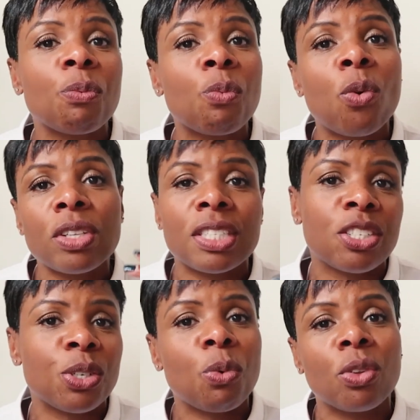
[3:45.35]
What
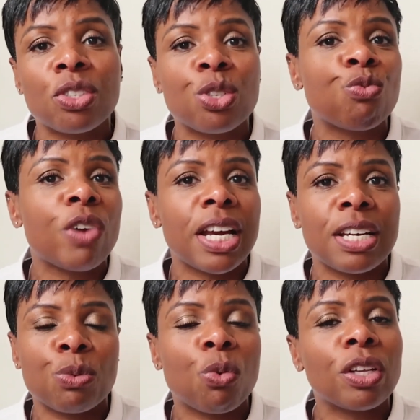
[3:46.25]
did you want to
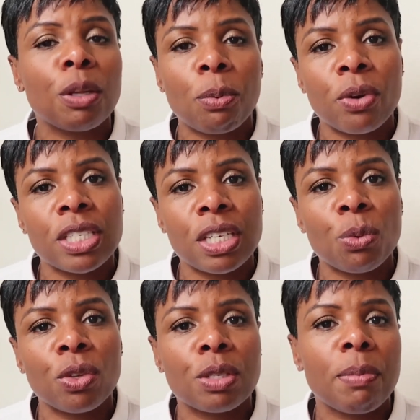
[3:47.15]
raise? What are the points that
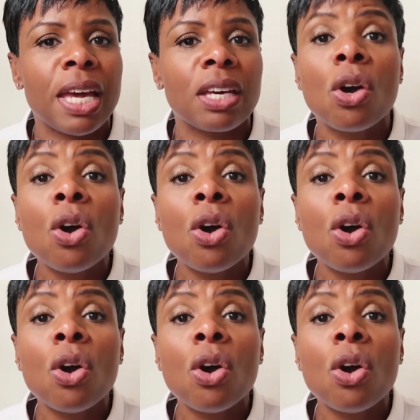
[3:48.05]
you want to make?